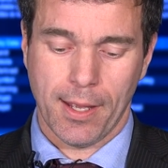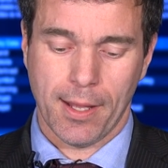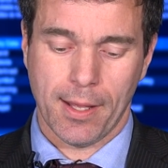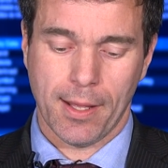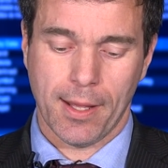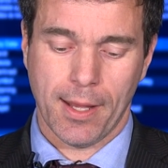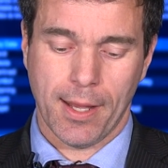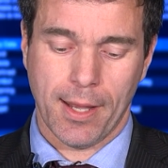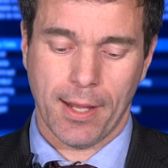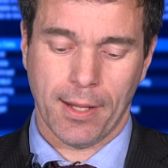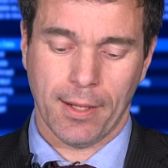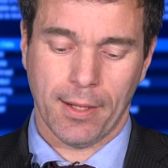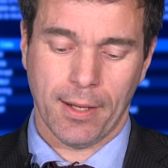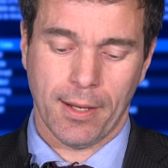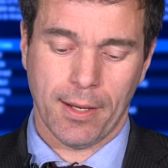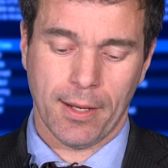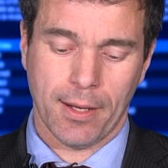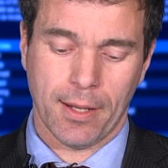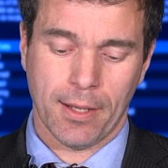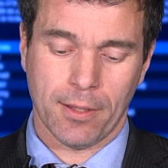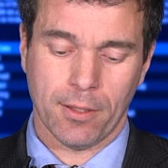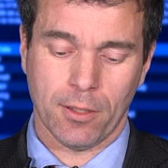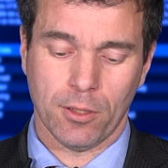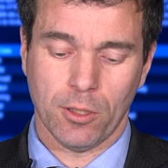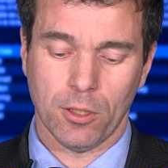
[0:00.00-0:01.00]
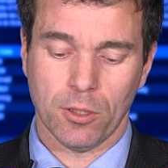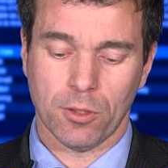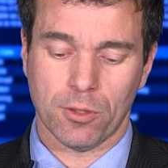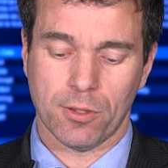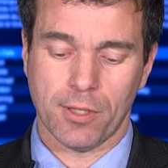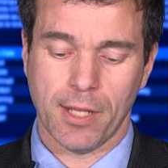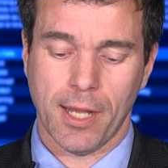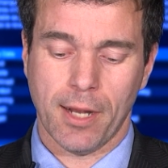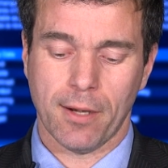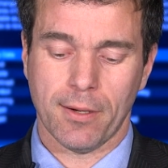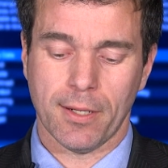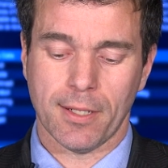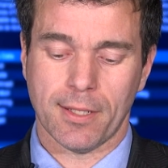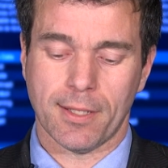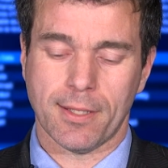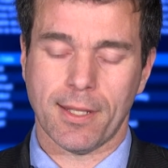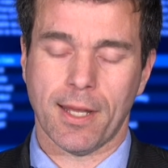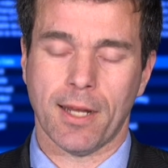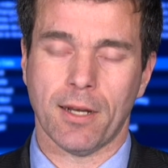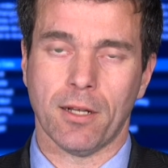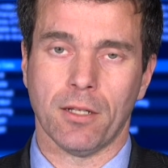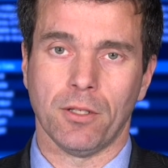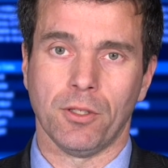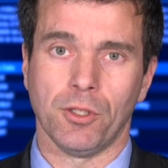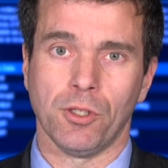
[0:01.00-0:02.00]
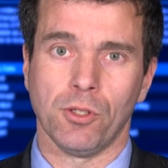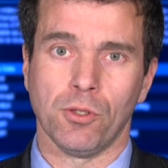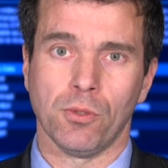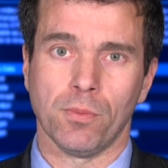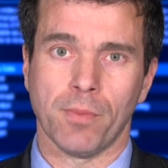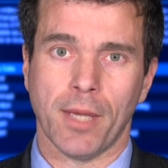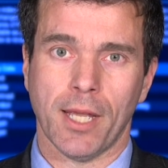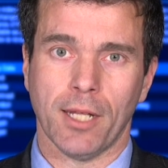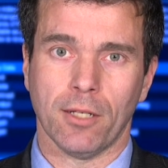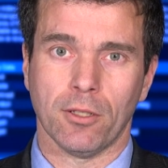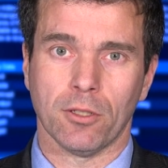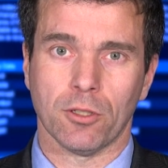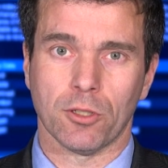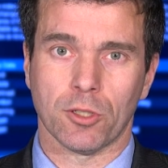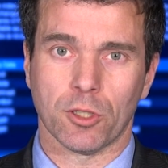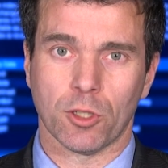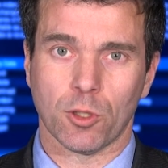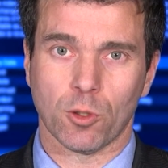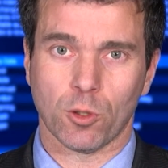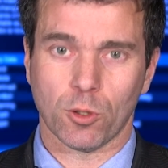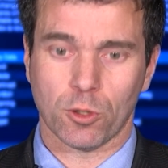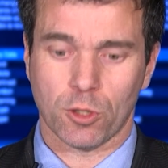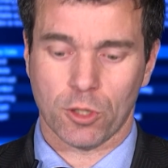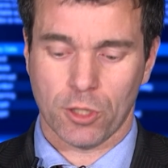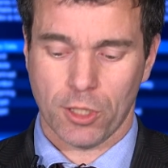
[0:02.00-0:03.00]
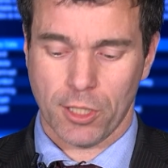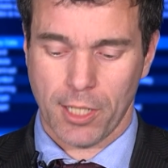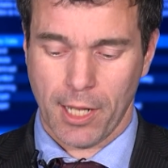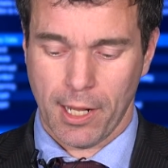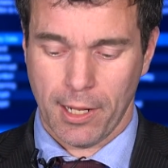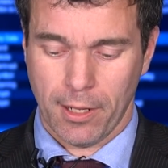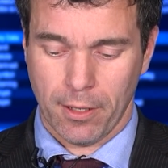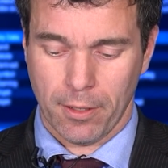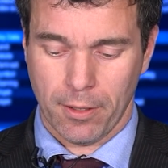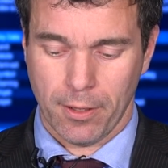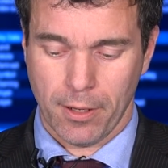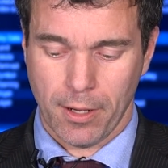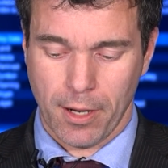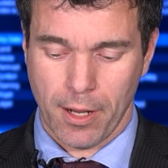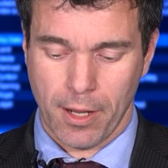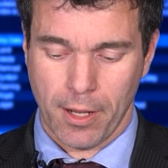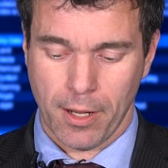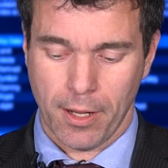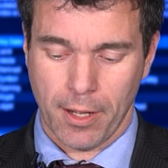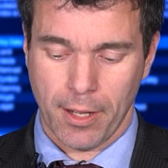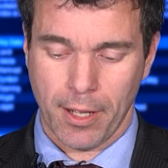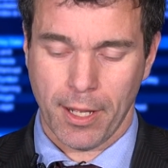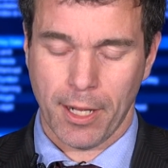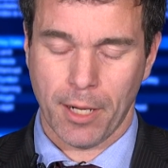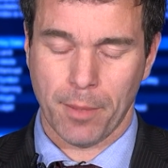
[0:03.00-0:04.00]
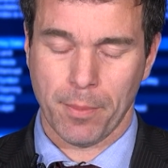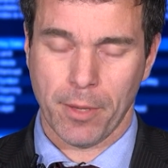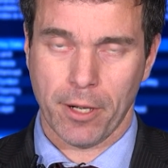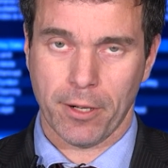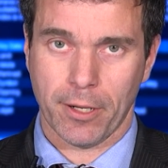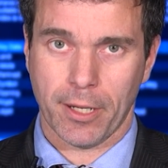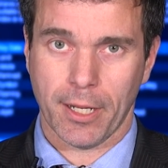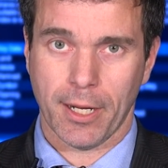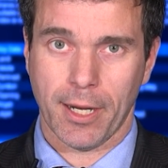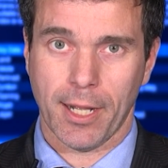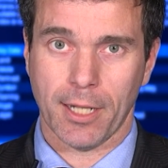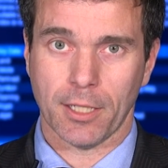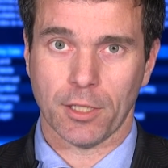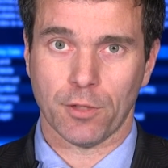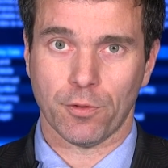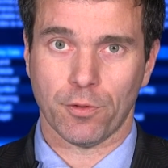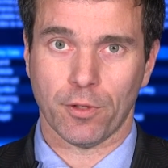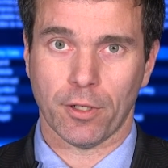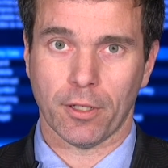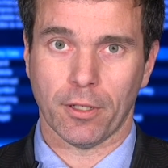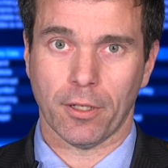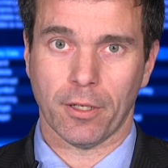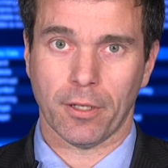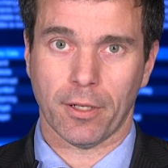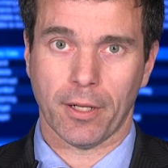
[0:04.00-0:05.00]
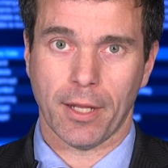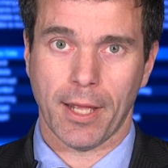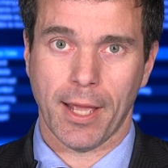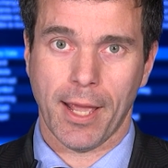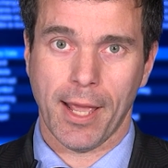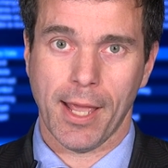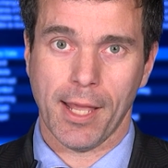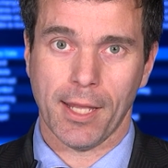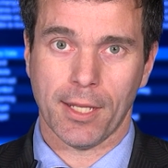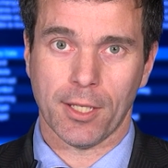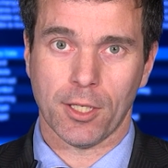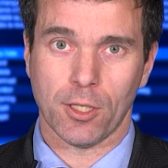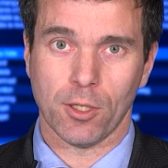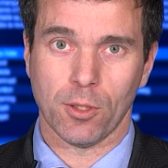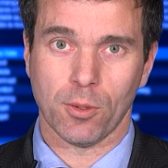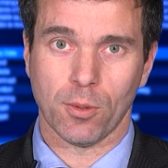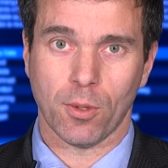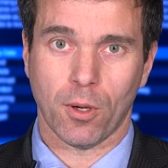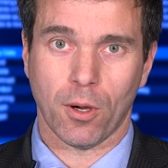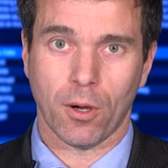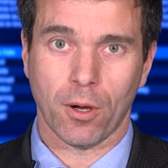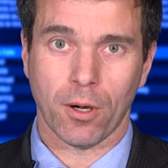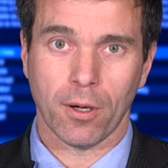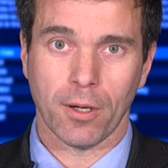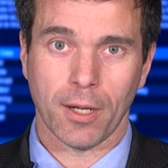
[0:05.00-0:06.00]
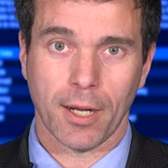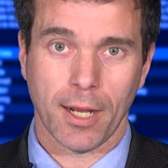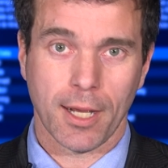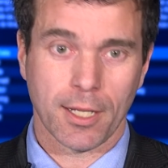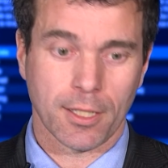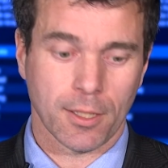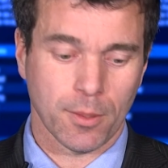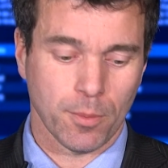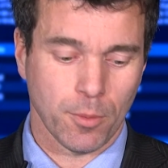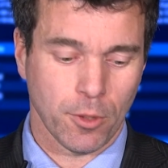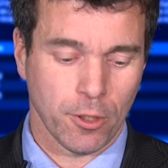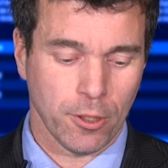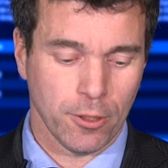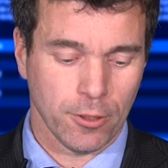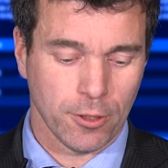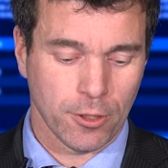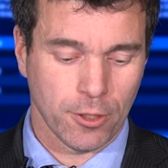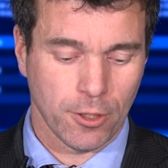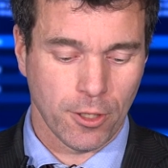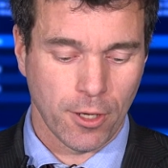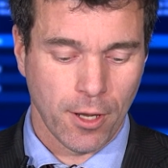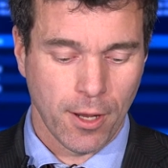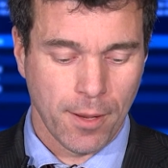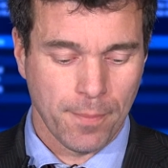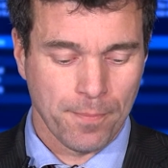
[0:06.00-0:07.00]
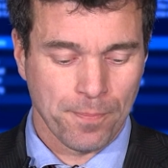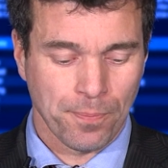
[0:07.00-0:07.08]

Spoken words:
And the news there is that a new major short seller, an American hedge fund, AQR, has emerged.